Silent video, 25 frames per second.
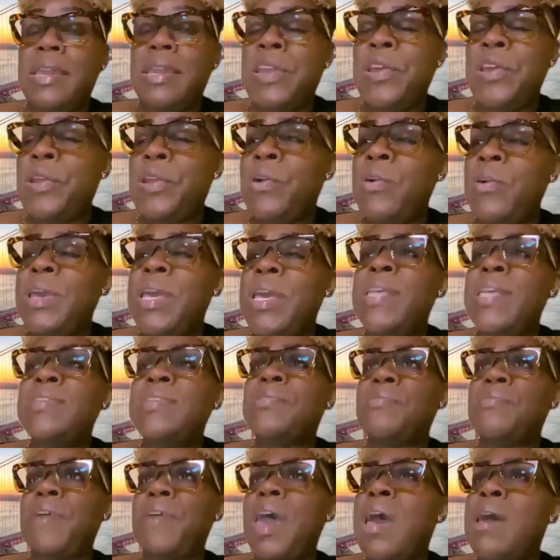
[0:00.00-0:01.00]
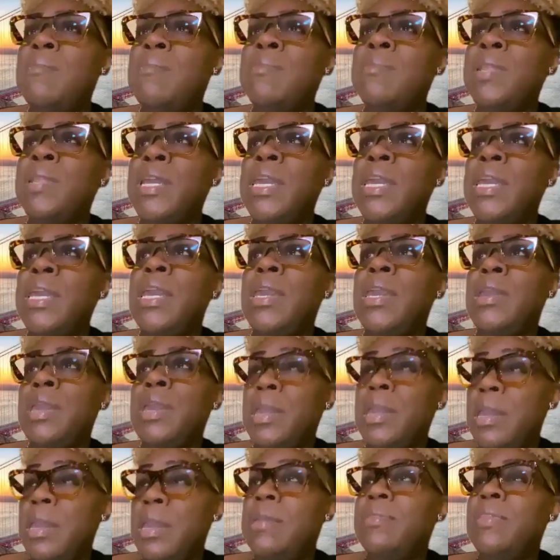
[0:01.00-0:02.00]
his
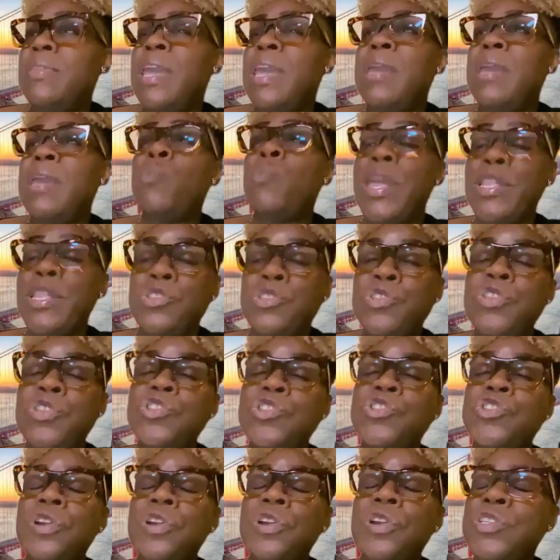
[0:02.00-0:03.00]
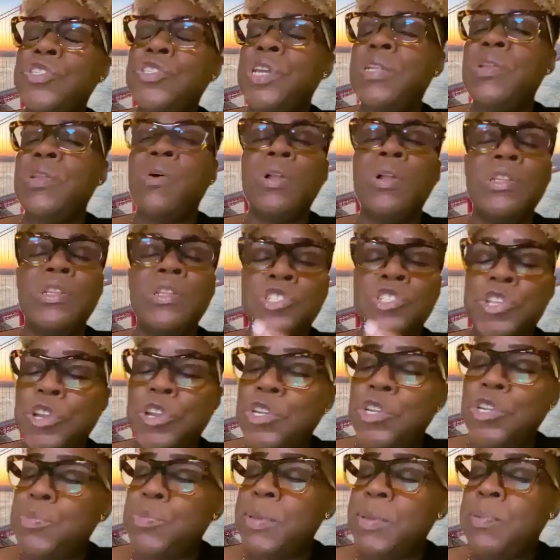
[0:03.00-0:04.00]
family, they went to church and all the
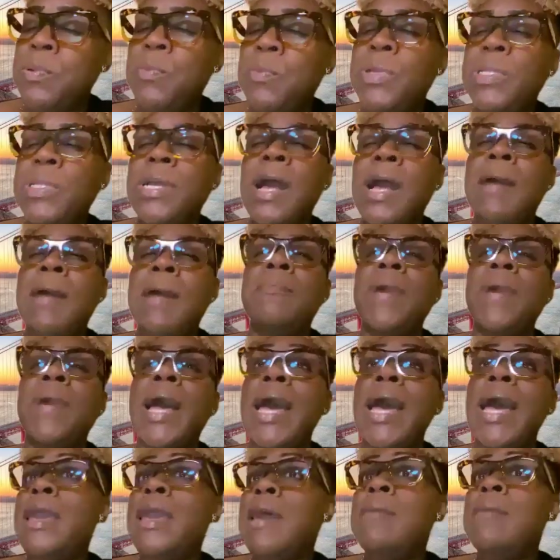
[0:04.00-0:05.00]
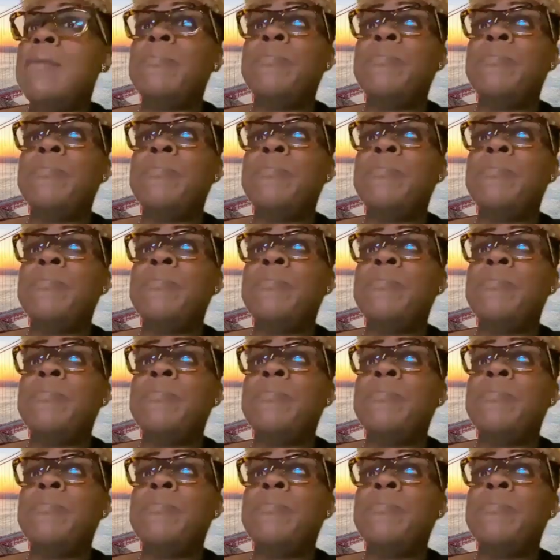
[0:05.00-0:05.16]
church people would come by.